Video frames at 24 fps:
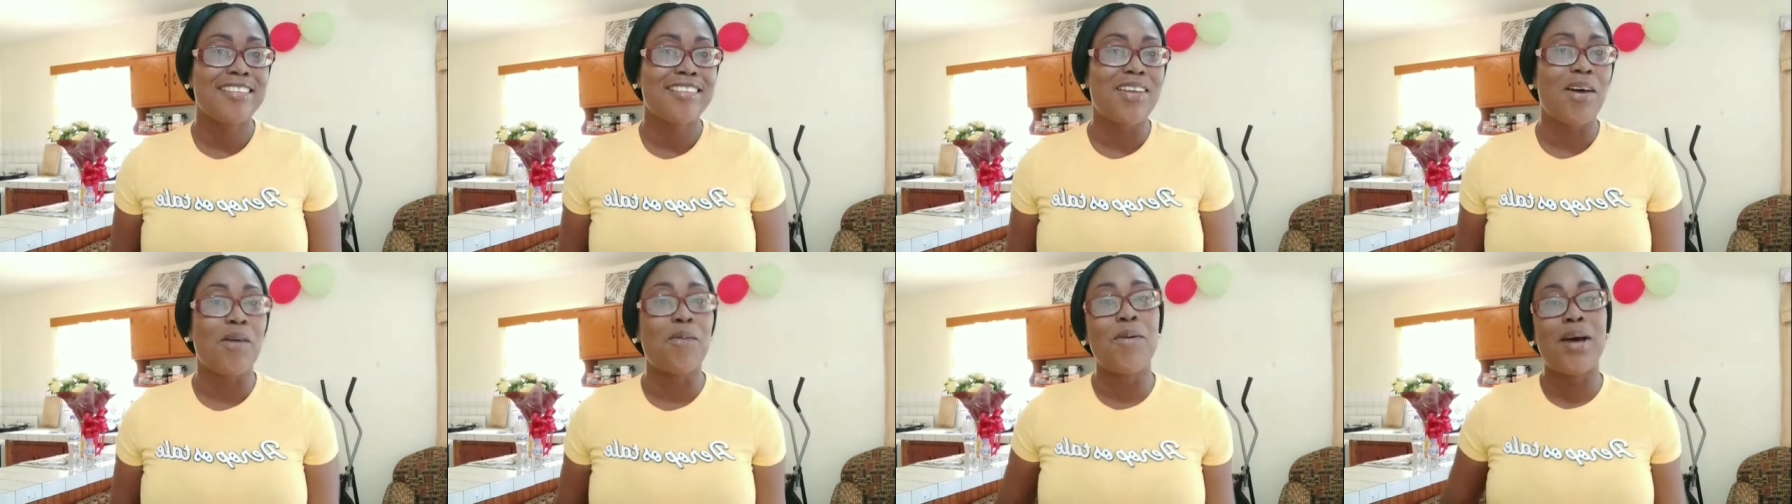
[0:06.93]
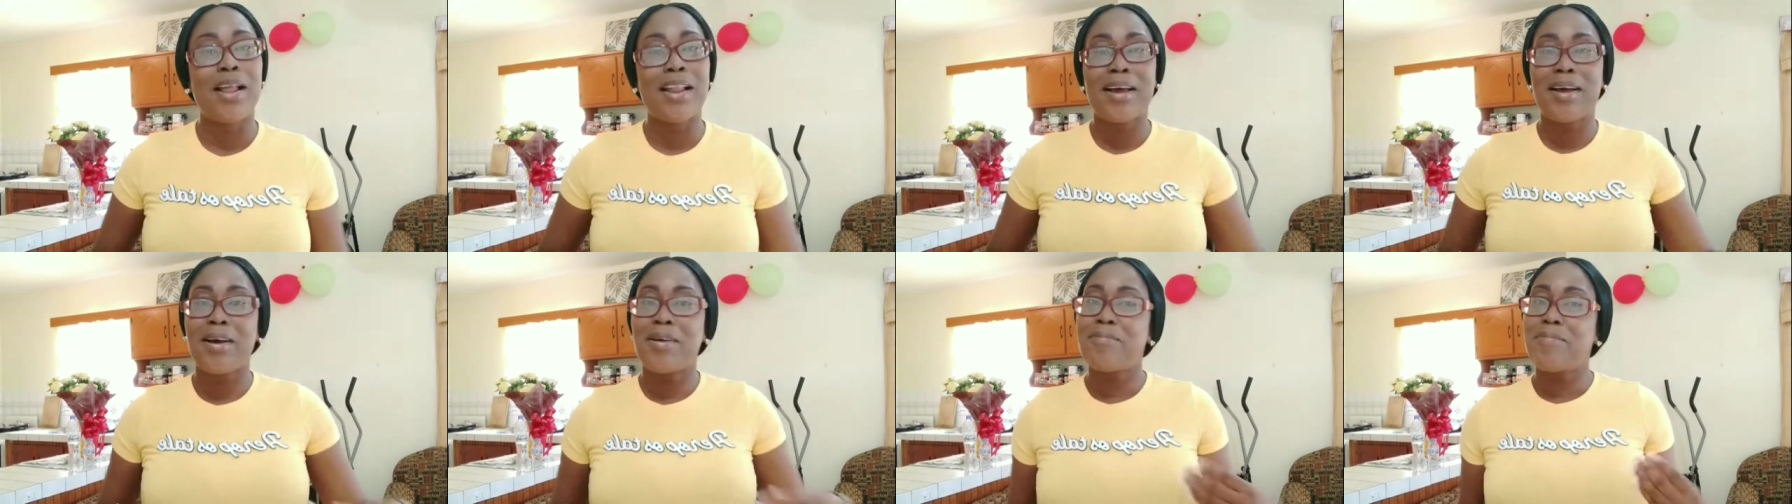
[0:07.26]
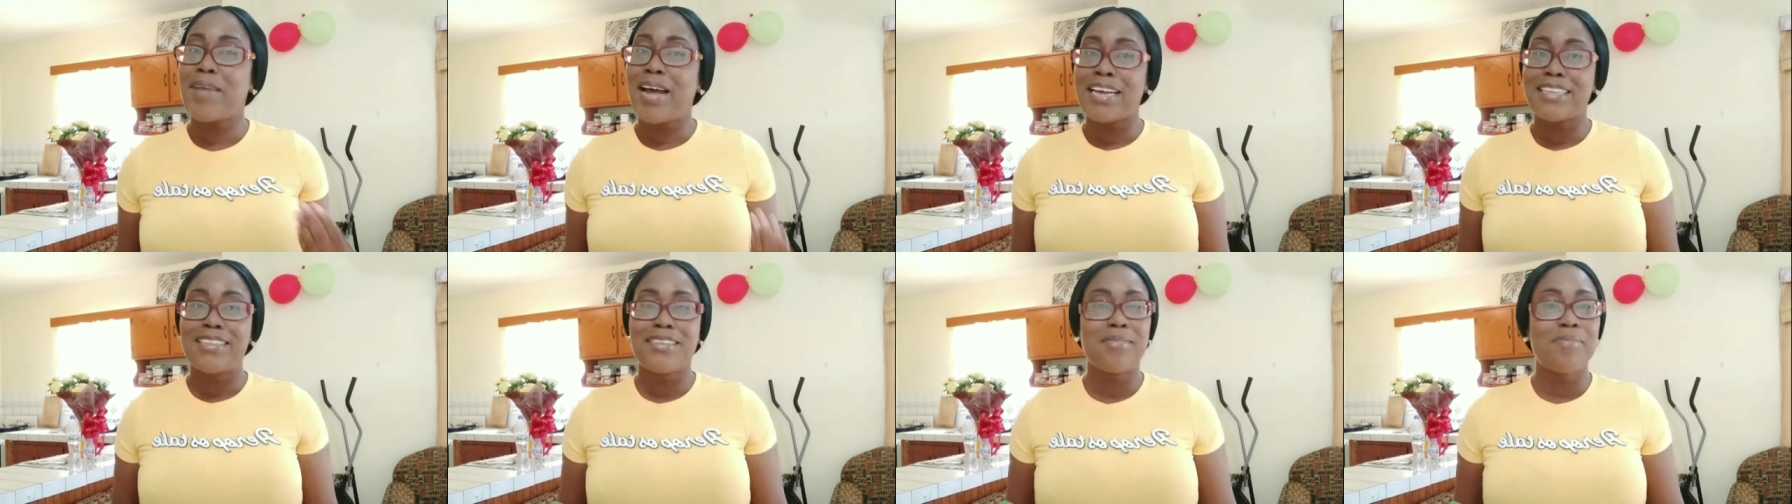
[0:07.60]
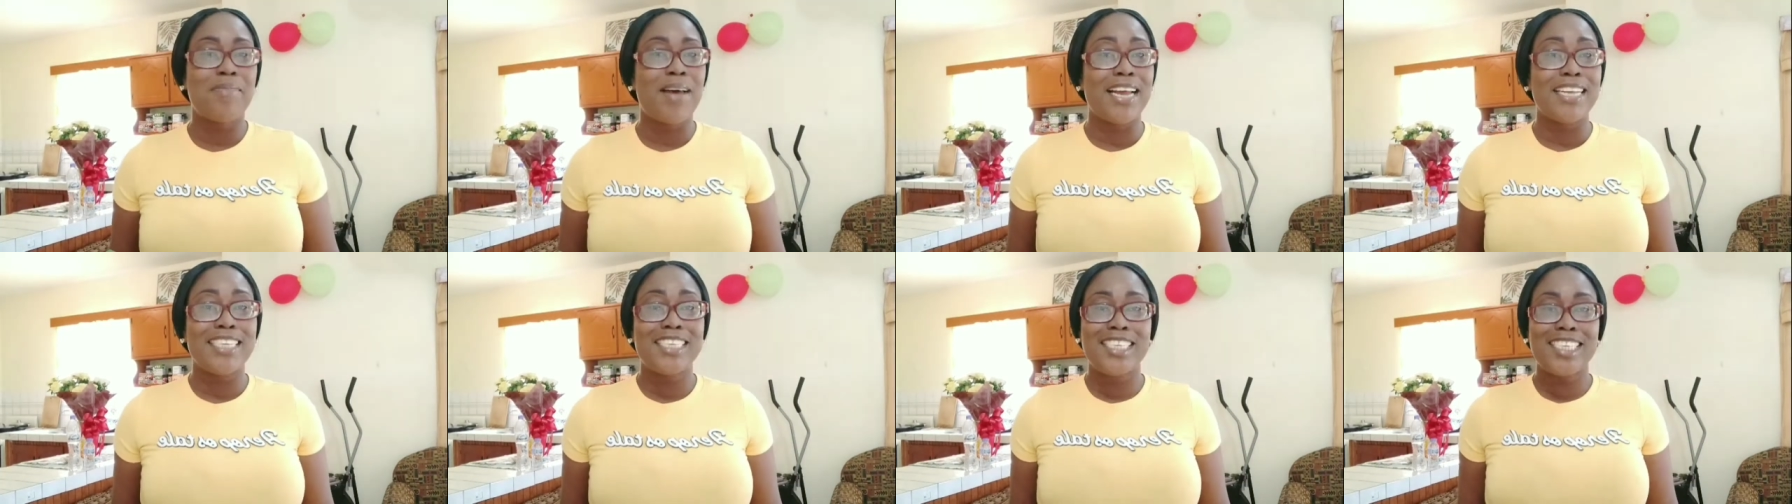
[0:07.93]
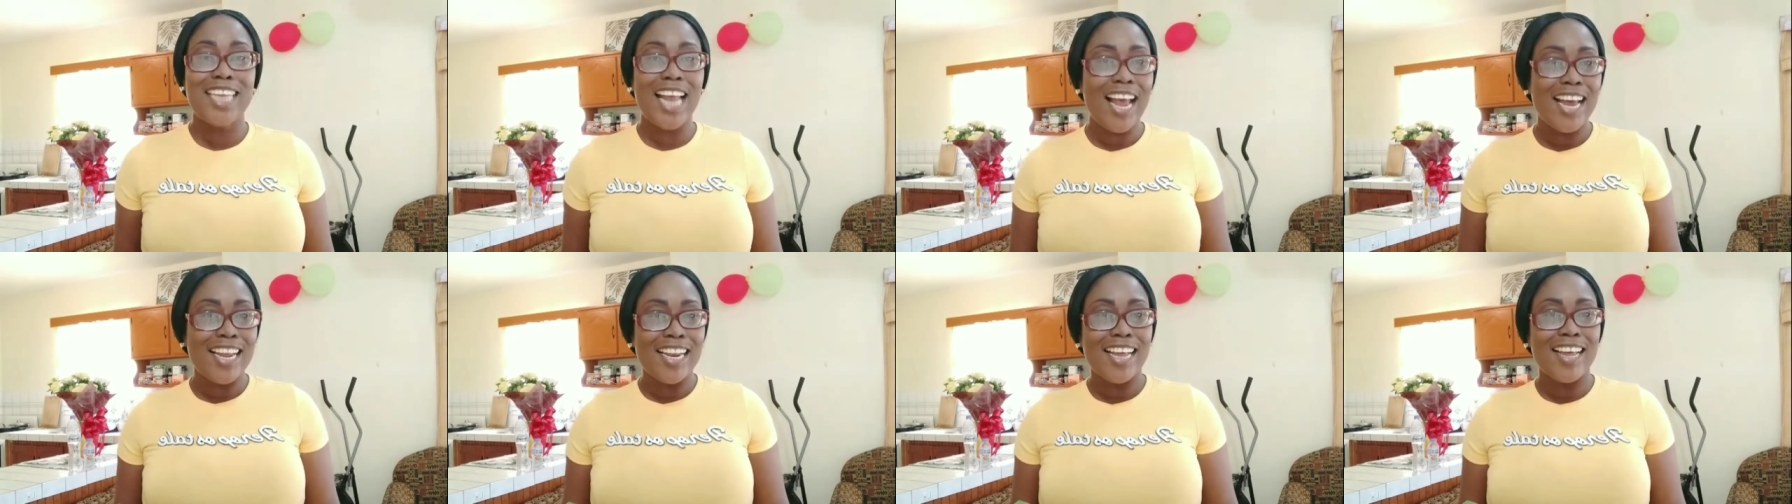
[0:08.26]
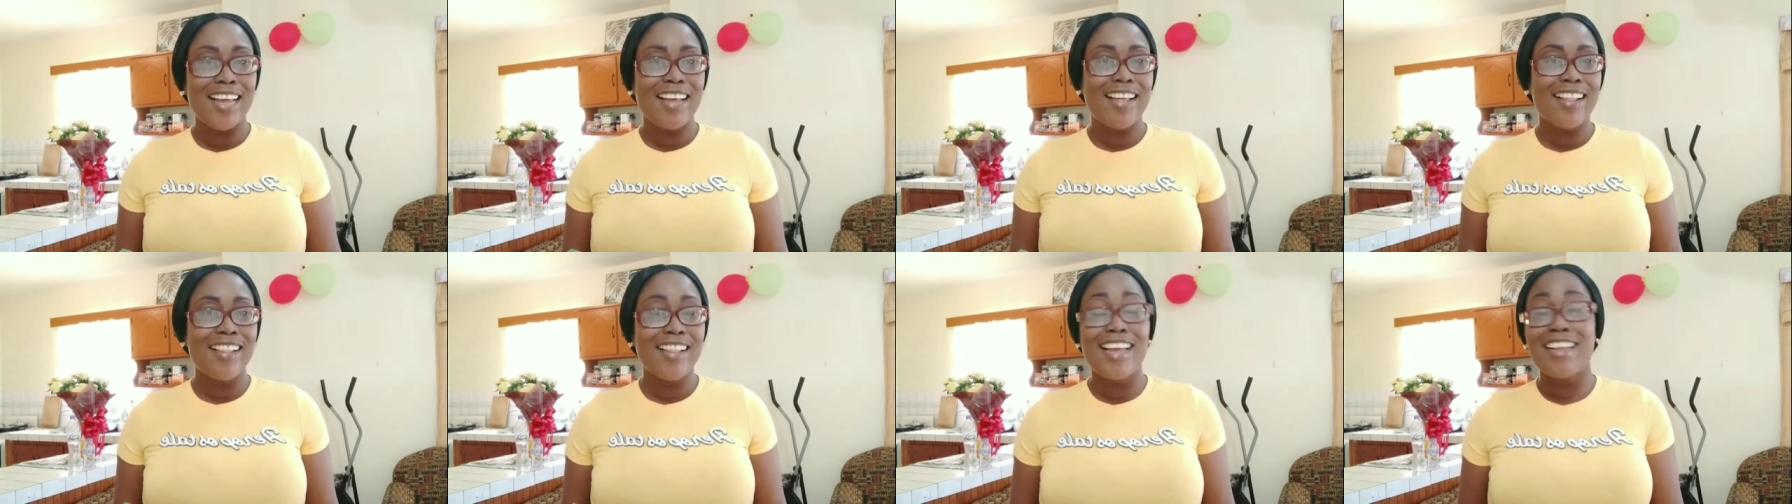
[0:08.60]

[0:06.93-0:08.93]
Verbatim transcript: welcome back to my channel